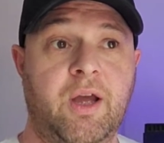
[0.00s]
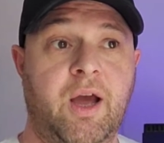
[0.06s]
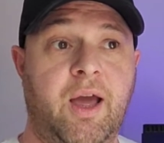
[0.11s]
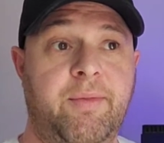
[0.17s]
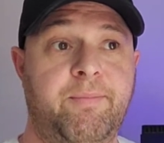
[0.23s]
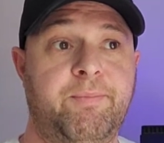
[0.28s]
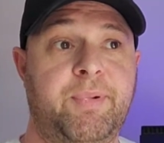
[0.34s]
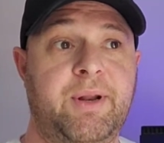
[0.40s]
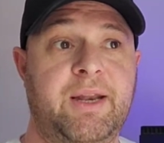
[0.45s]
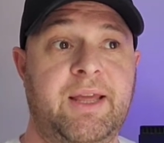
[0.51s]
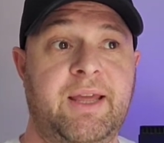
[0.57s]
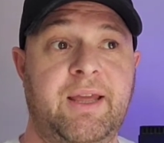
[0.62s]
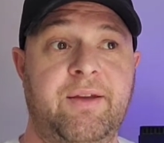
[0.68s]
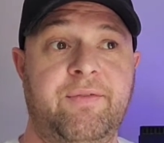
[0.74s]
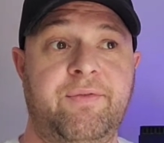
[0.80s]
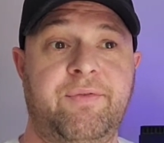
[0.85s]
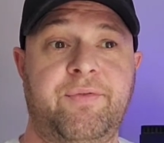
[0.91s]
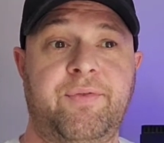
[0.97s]
I
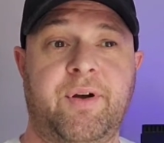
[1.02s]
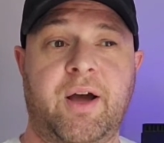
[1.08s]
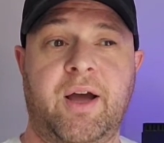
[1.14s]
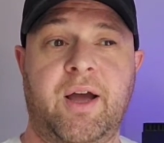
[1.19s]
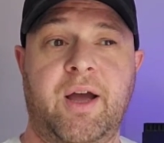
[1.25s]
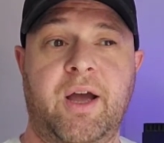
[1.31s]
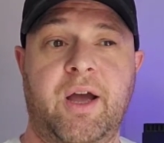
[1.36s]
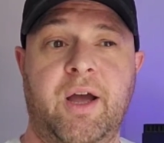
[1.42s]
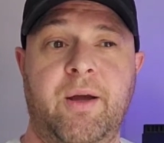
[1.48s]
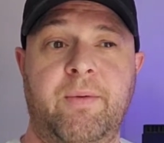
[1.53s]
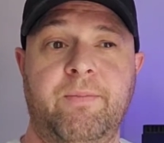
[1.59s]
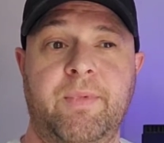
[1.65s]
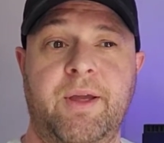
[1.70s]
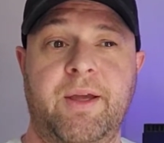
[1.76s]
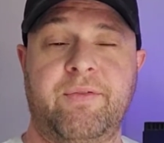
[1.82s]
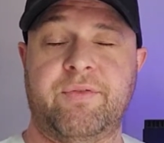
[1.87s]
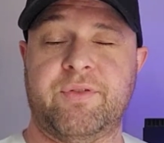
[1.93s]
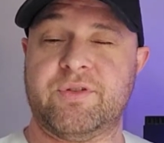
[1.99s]
believe um,
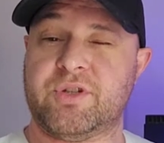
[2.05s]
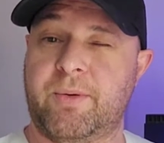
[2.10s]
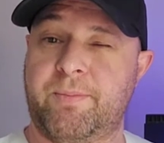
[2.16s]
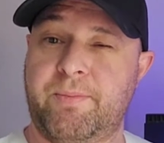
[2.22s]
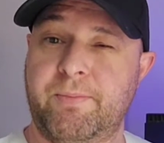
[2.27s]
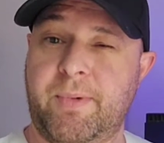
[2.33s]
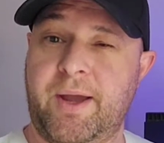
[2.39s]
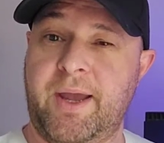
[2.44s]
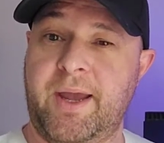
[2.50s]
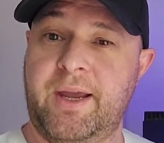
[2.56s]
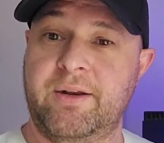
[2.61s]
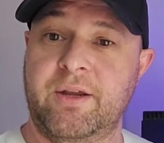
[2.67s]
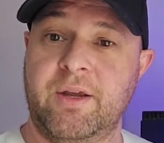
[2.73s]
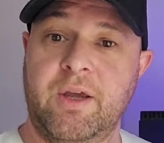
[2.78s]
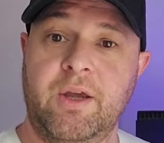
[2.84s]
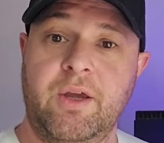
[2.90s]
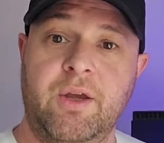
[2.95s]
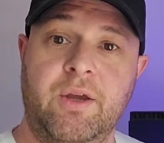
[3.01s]
if top of my head
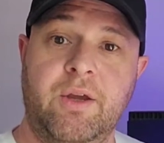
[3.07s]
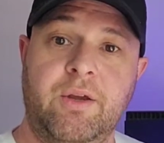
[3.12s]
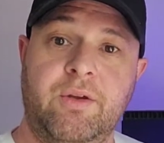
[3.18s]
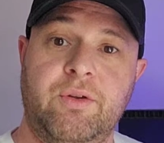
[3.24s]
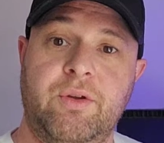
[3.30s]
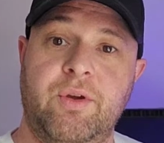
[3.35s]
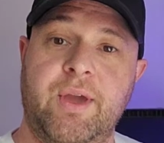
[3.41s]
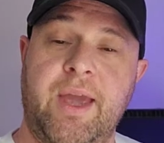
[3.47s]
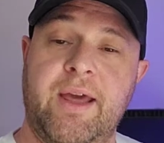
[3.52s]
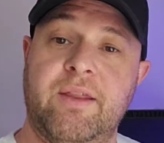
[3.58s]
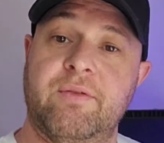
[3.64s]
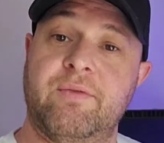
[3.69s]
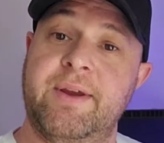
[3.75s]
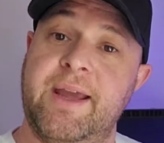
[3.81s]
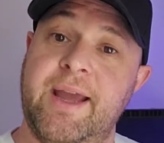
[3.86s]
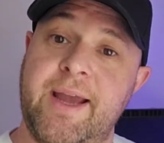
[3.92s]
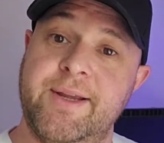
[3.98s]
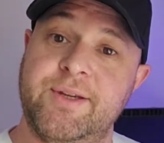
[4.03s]
you get the
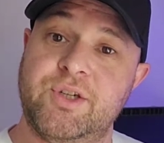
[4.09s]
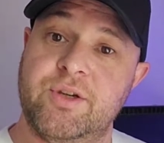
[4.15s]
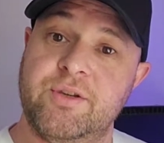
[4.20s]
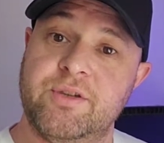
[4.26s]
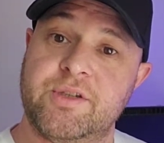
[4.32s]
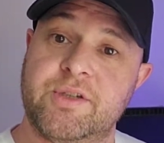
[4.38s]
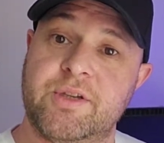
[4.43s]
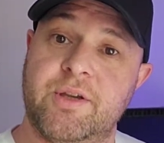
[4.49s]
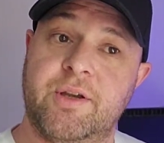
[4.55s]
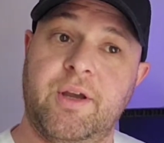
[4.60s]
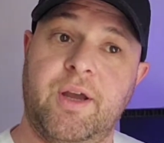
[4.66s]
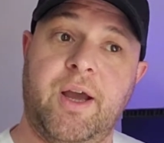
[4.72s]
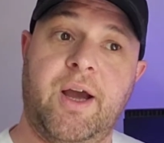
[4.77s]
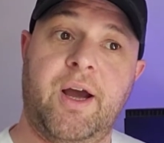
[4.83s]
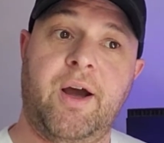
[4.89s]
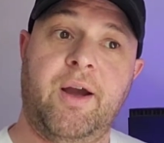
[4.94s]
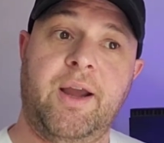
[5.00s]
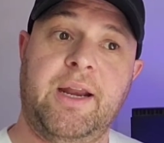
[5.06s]
reagents
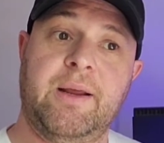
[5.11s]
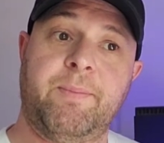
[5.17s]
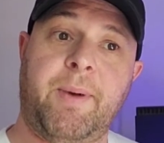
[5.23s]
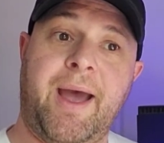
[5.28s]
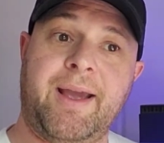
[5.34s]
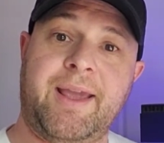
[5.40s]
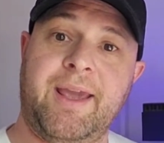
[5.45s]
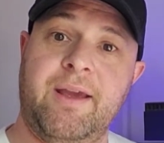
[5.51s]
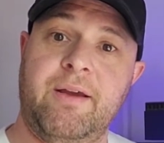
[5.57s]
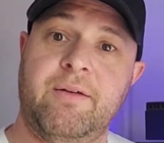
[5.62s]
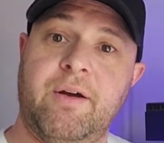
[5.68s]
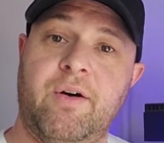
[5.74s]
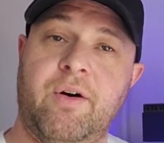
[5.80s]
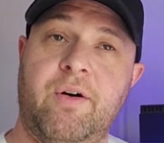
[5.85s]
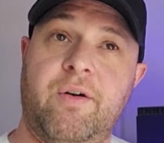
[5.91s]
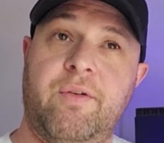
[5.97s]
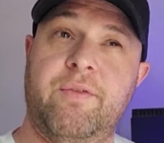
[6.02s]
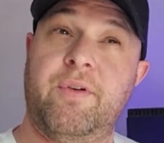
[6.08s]
uh, in a packet
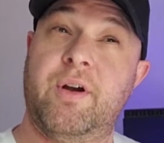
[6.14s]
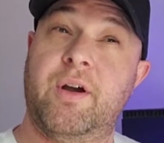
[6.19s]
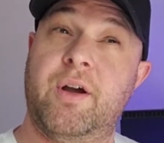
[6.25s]
of